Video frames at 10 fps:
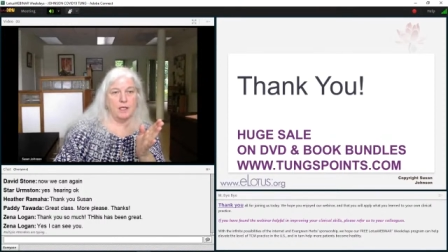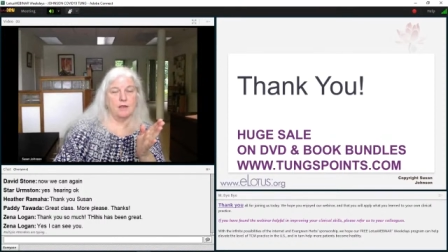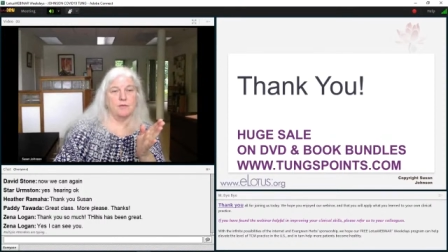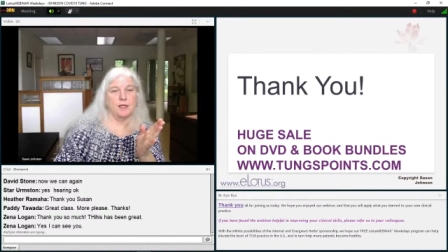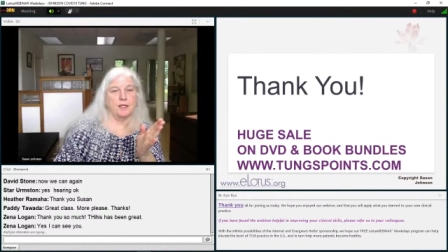
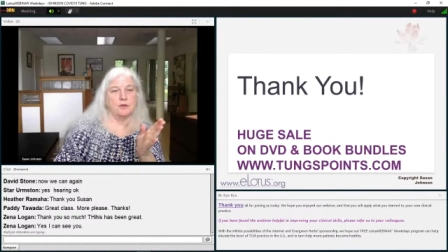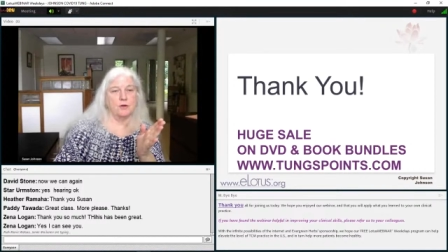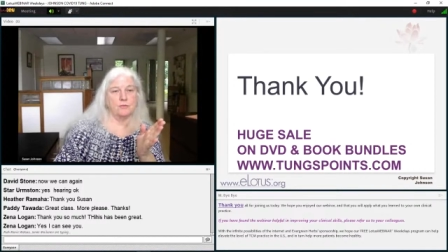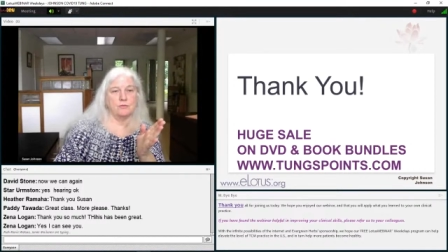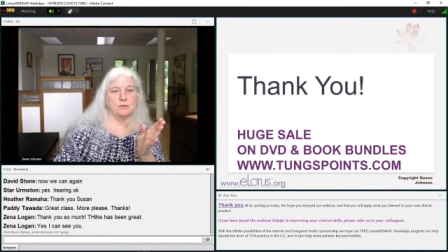If they
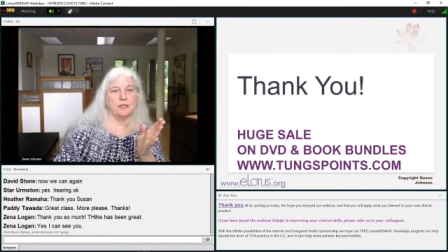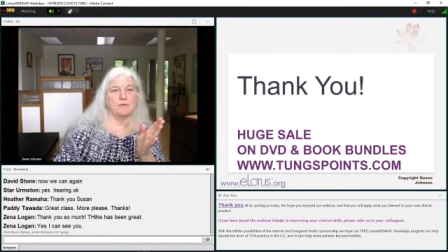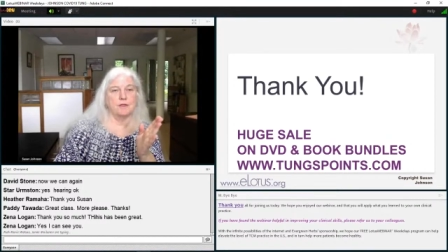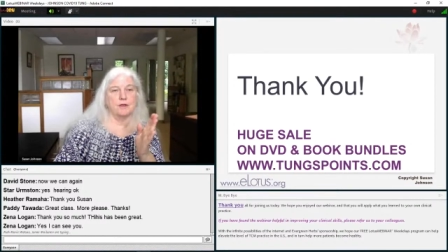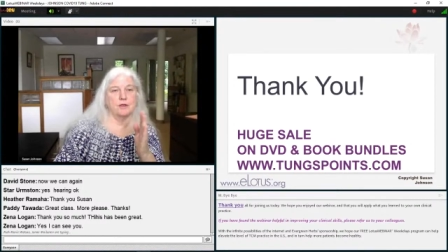don't
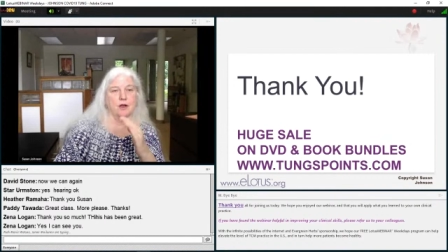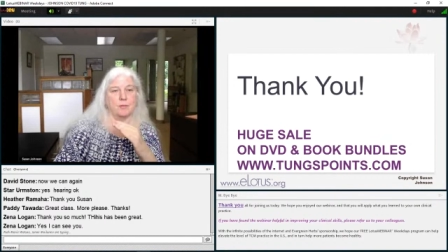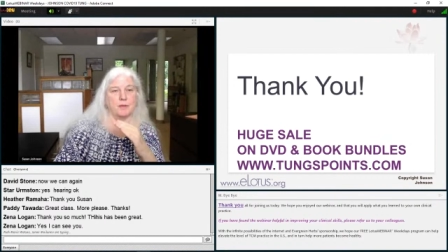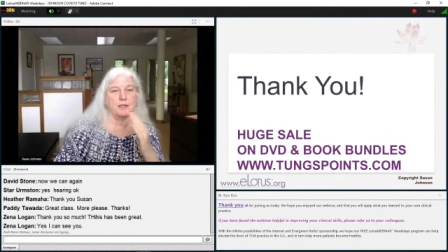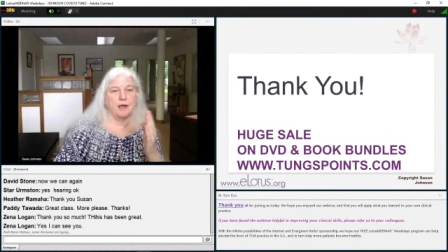leave their
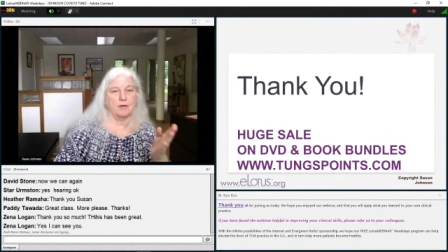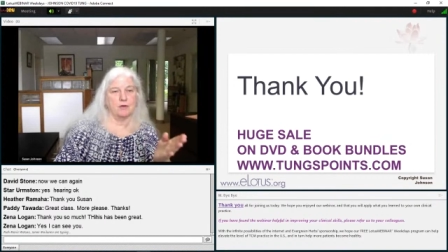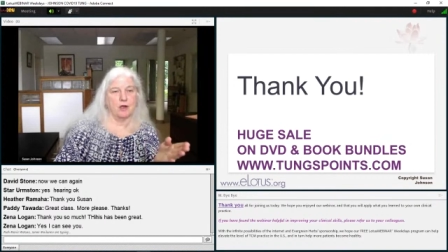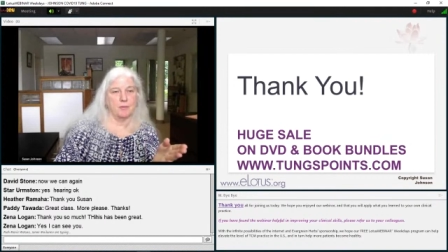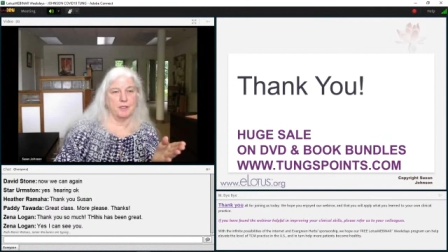garment, outer
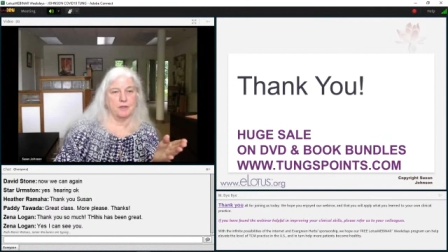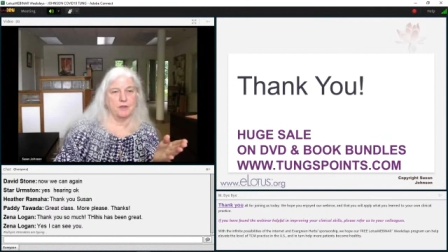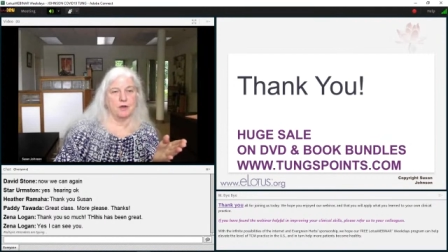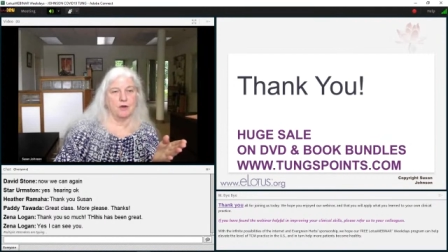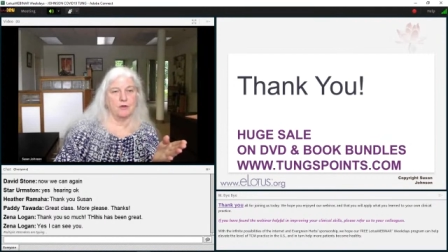garment in the
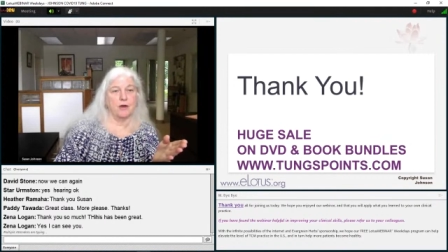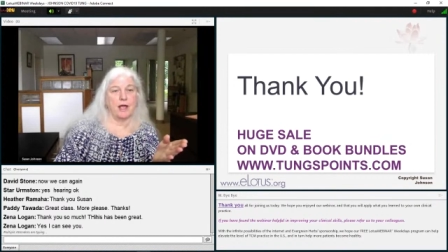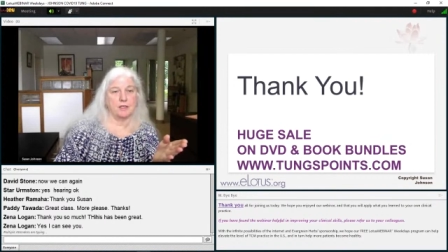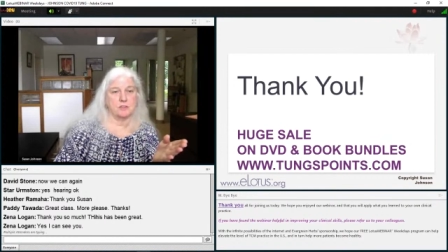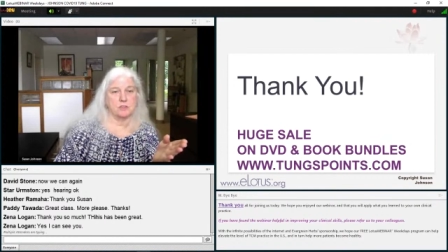car, they're
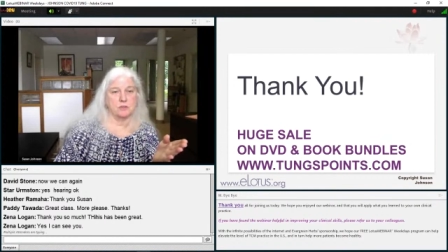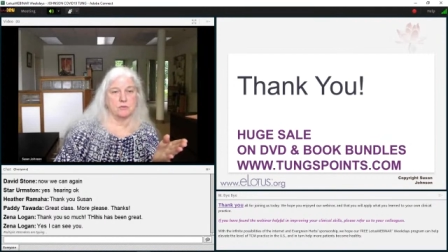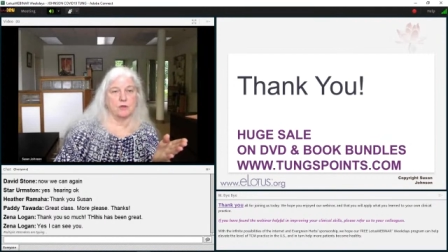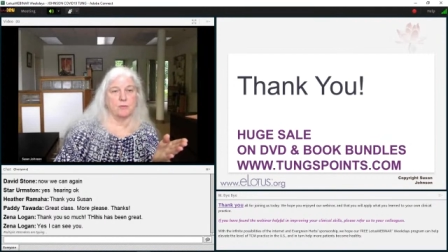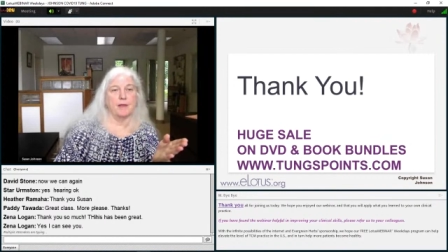asked
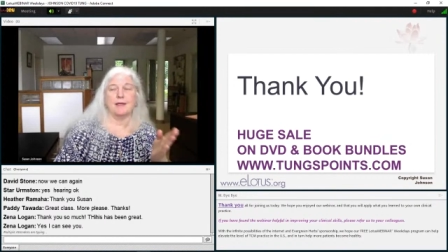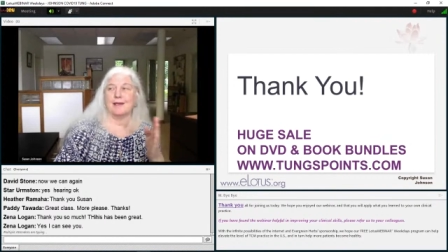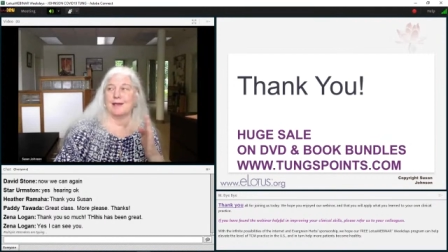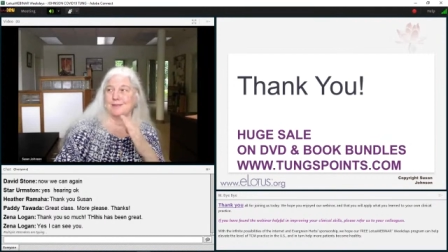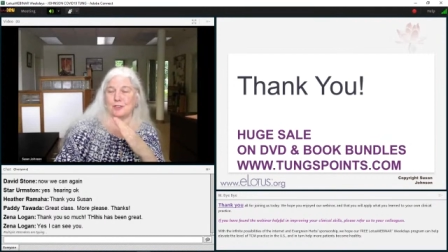to. They're
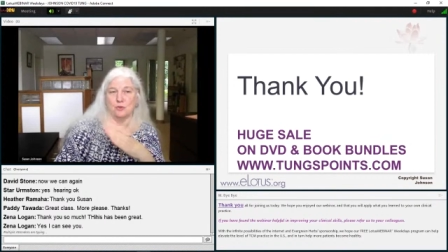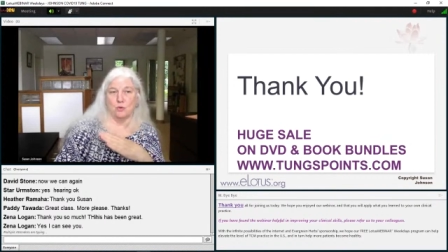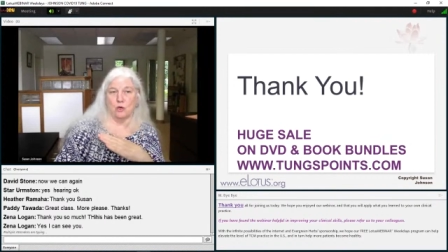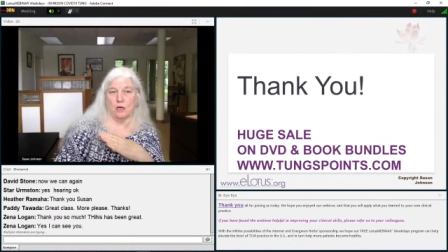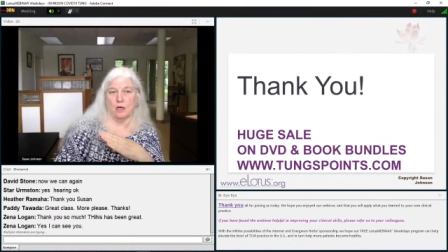met at the
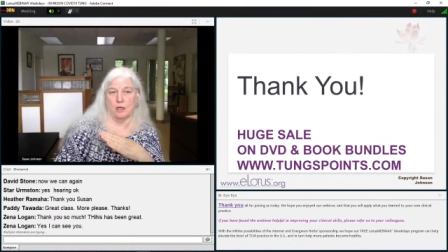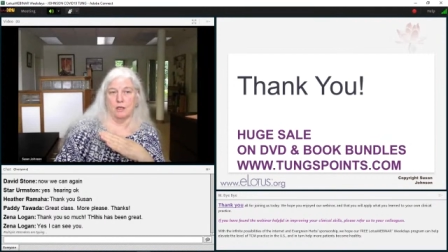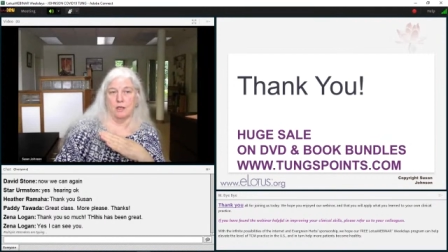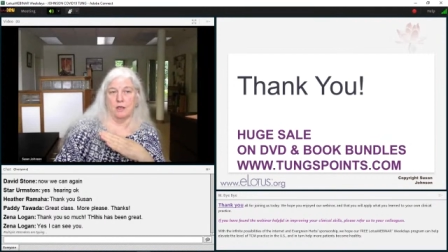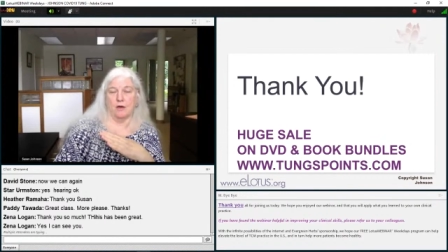door.
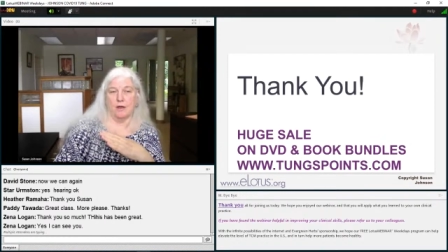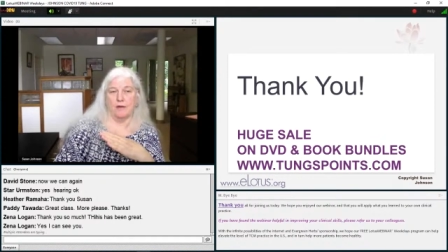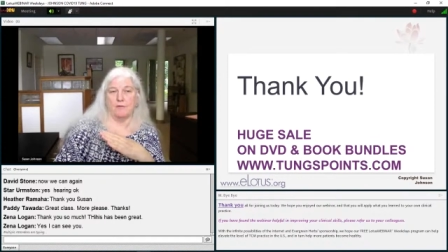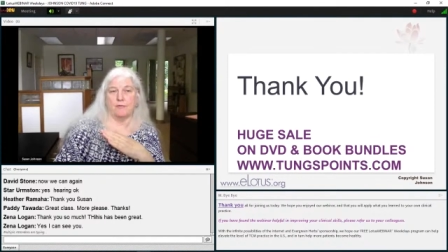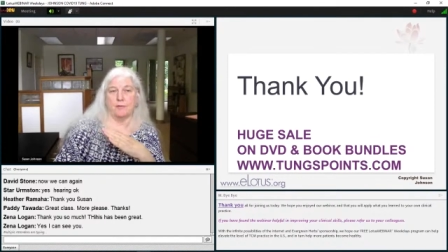All
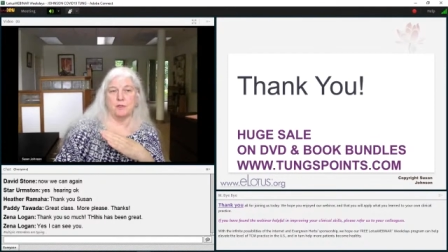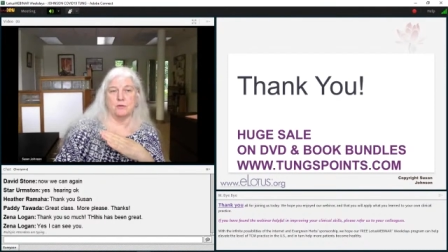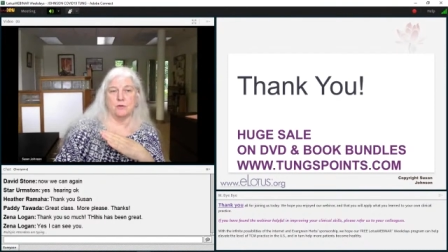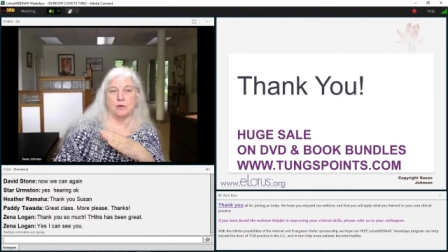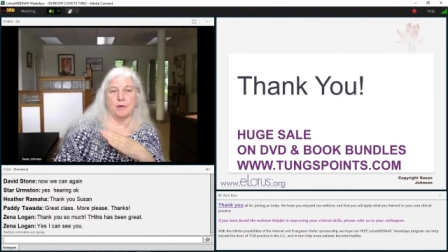right, from the
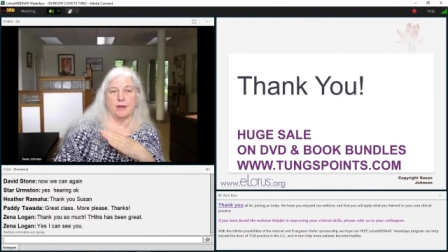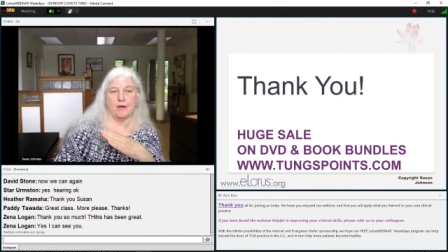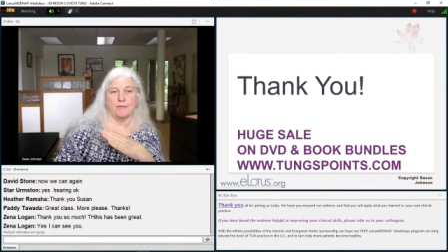door, my